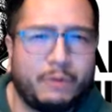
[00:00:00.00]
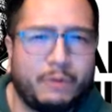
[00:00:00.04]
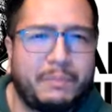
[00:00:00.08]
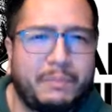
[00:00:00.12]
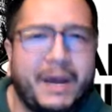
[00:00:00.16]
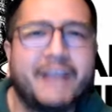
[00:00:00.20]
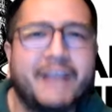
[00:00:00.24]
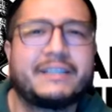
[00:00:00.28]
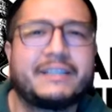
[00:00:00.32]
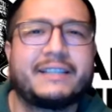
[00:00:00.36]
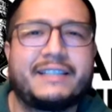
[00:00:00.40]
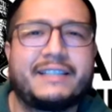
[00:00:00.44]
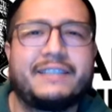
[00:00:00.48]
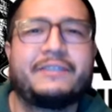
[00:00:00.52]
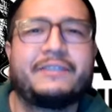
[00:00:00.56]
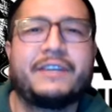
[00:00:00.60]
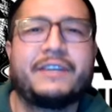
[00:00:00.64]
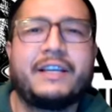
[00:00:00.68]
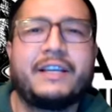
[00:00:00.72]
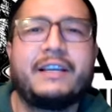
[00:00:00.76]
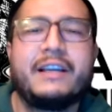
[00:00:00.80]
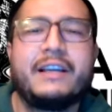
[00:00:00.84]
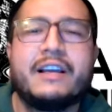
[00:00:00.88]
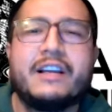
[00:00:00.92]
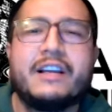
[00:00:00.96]

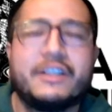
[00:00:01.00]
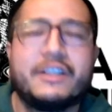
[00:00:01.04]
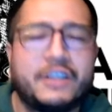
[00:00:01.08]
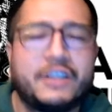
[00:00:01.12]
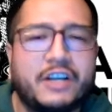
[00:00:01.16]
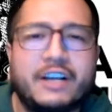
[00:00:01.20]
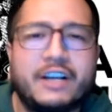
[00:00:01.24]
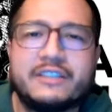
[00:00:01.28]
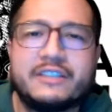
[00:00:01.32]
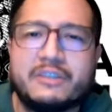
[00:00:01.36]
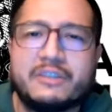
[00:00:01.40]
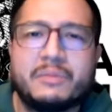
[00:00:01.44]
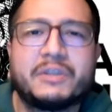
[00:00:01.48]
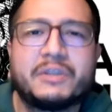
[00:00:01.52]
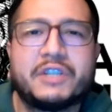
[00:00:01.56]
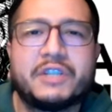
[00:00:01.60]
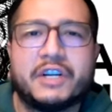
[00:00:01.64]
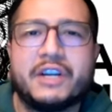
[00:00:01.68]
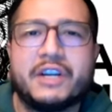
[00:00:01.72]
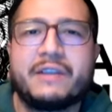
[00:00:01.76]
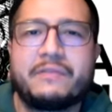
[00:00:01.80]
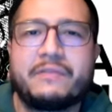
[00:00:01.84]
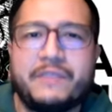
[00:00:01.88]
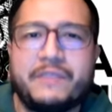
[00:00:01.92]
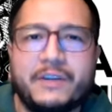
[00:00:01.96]
positivity. Customers are
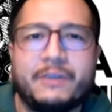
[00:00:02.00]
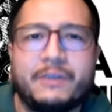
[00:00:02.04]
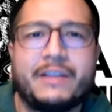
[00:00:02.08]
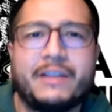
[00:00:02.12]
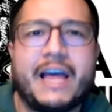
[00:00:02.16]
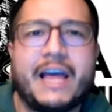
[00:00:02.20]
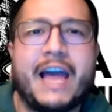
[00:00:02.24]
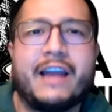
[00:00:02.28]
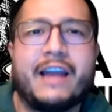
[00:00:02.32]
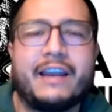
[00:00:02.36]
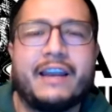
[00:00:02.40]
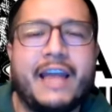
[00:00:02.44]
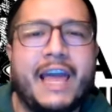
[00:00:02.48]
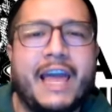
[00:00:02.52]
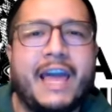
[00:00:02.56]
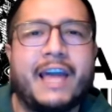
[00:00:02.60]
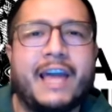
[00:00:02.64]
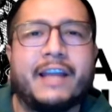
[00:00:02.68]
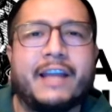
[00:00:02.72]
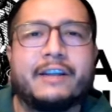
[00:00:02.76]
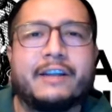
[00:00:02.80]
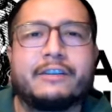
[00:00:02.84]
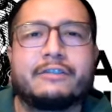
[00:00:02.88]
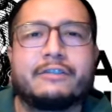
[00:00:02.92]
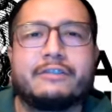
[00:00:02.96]
going to feel that
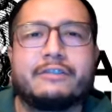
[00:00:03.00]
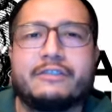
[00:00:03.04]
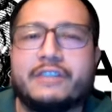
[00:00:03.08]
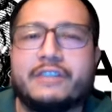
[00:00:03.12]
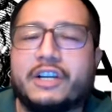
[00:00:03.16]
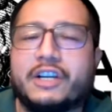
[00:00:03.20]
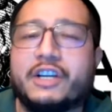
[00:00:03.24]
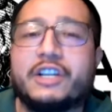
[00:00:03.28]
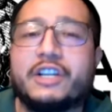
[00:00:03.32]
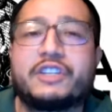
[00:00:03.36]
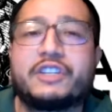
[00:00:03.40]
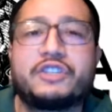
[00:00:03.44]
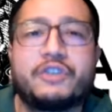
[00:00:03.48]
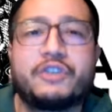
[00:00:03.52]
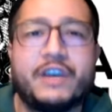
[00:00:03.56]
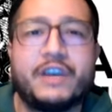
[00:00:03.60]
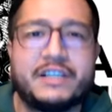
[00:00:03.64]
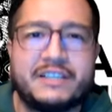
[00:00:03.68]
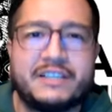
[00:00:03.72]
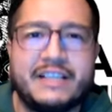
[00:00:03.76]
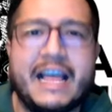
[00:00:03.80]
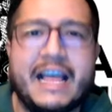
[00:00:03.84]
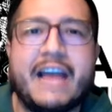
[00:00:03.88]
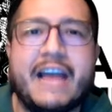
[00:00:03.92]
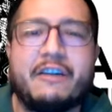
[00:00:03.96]
and they're going to
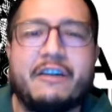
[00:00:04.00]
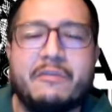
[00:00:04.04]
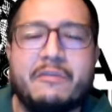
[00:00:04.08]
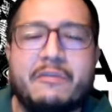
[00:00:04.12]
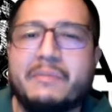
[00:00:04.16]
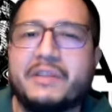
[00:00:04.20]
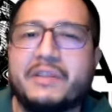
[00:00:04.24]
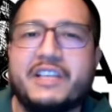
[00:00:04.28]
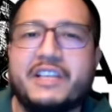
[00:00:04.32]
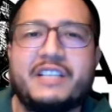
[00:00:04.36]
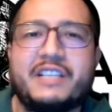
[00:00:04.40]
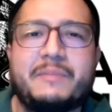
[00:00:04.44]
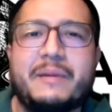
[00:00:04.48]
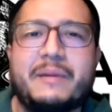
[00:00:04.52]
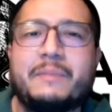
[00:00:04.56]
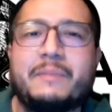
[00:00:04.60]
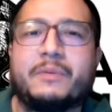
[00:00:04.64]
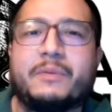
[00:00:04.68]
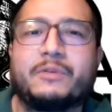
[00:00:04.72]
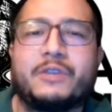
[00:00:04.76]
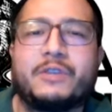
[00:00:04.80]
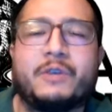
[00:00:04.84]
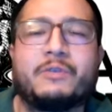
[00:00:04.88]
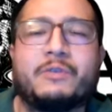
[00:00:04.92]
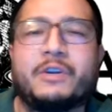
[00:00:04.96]
trust that. Remember, these
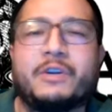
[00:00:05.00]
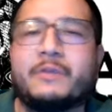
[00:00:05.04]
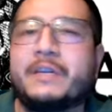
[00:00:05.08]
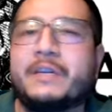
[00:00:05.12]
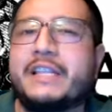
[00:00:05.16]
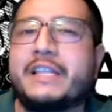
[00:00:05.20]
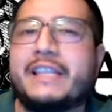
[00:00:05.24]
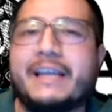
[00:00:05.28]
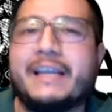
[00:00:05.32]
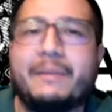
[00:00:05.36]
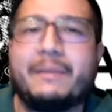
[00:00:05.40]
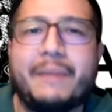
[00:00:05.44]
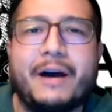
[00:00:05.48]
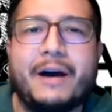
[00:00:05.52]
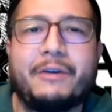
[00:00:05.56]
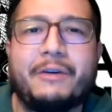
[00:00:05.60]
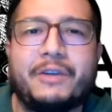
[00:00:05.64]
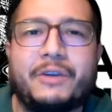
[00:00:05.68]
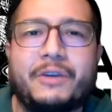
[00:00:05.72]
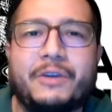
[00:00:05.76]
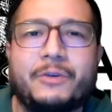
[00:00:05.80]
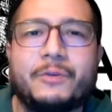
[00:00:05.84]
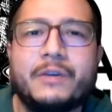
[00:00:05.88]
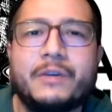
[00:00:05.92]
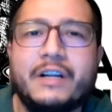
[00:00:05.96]
people don't know anything about
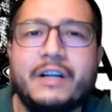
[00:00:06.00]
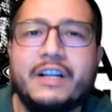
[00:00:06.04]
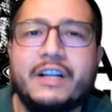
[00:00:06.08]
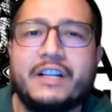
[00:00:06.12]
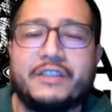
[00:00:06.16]
you.